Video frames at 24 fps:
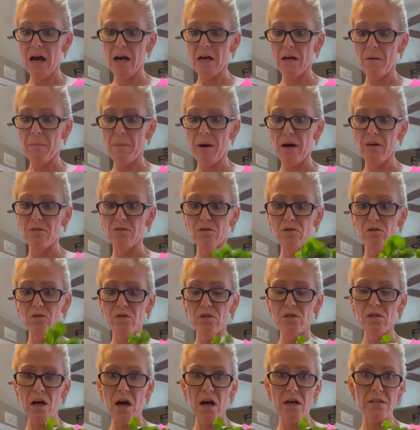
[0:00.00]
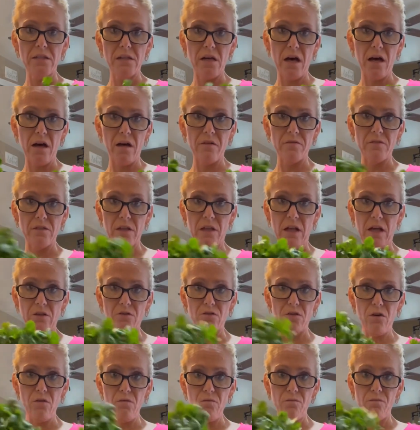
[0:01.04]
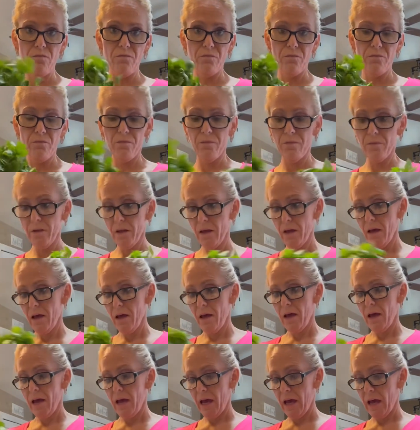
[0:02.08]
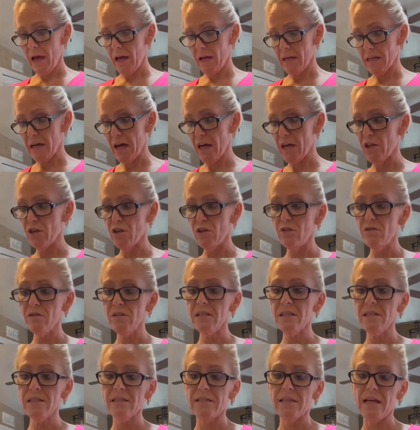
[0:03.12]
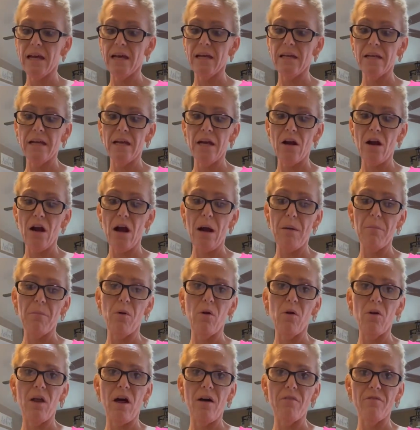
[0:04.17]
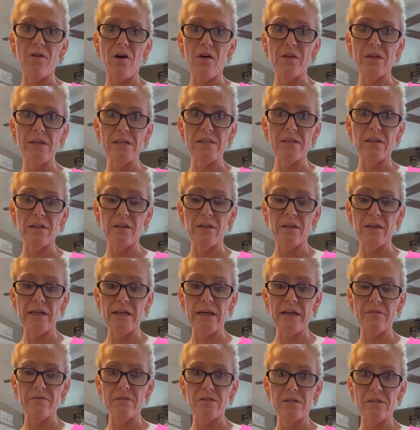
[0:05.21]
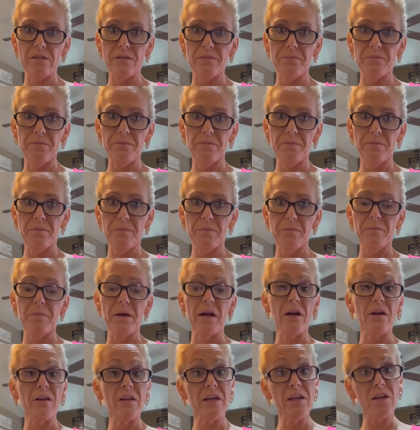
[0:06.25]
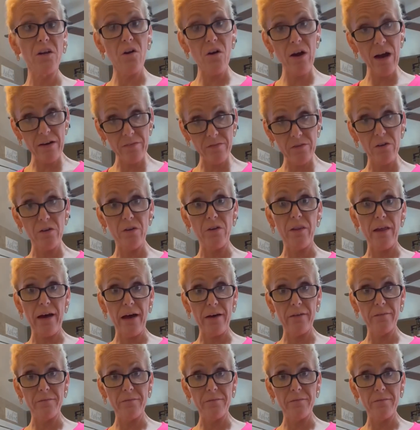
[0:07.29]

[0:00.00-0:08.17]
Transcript: about 2 stalks of cilantro. And I used to stand here and pull off all these little leaves. Apparently you don't have to do that.